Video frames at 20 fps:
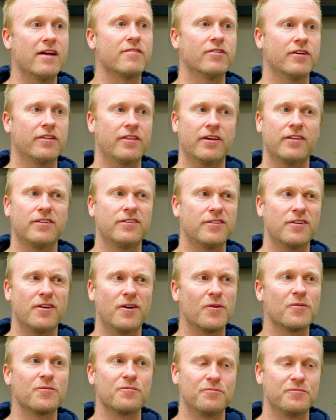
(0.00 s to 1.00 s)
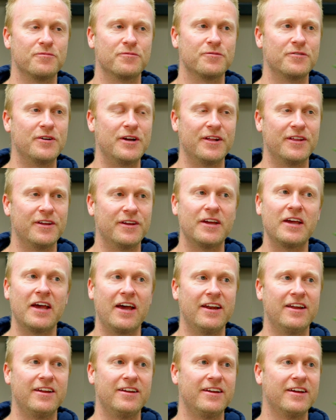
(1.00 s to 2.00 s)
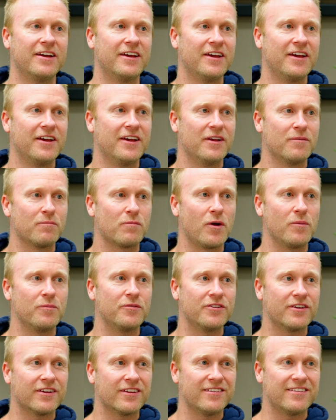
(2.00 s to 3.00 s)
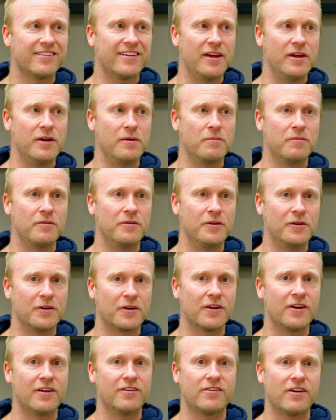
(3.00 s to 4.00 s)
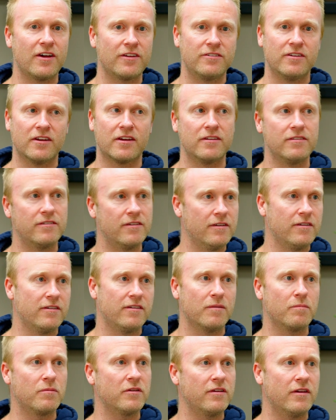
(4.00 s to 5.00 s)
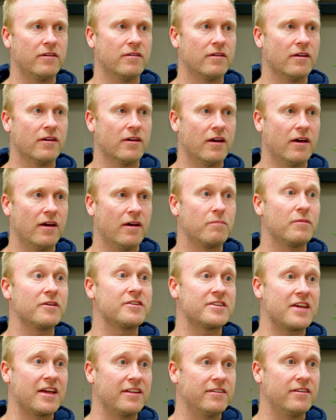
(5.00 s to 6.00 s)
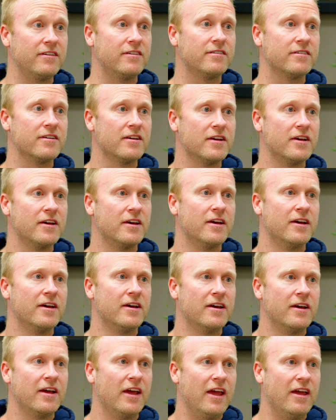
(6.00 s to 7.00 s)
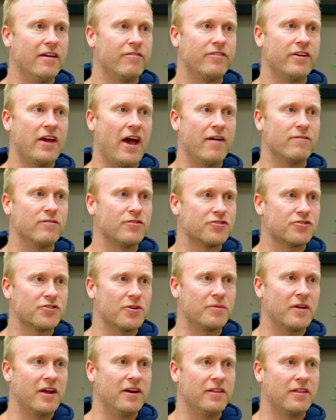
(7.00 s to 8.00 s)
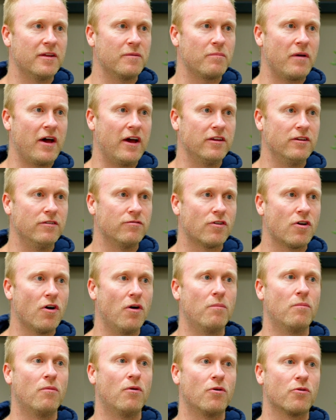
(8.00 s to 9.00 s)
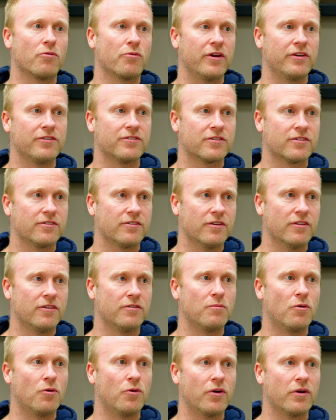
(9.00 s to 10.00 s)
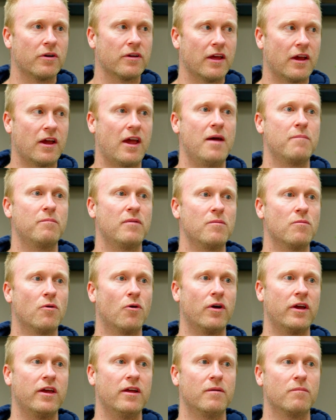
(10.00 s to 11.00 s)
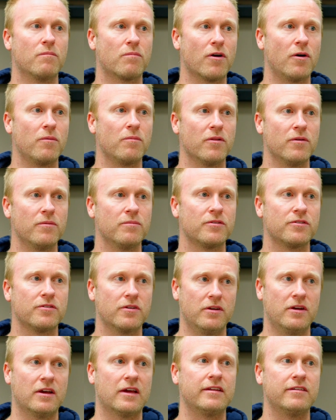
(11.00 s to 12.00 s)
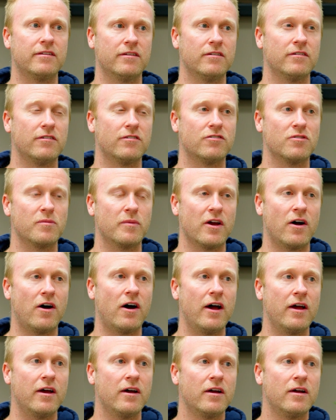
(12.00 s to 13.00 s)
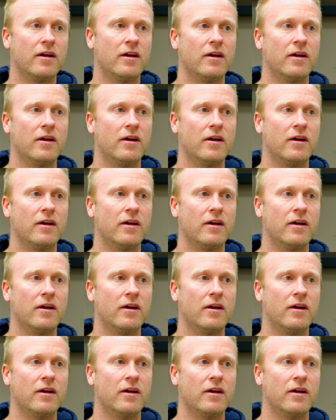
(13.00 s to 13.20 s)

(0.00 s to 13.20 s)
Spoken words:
everything, there's not really any problems you can see, you can adjust your contingency percentage. If you haven't stripped anything back, you've got more risk, so there can be more hidden problems, so your contingency should be higher.